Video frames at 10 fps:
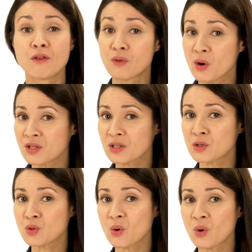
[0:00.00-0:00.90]
voice
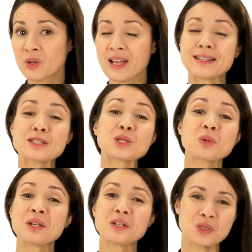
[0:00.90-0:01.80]
control, and
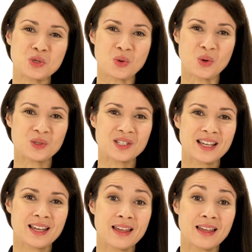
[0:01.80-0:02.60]
screen controls.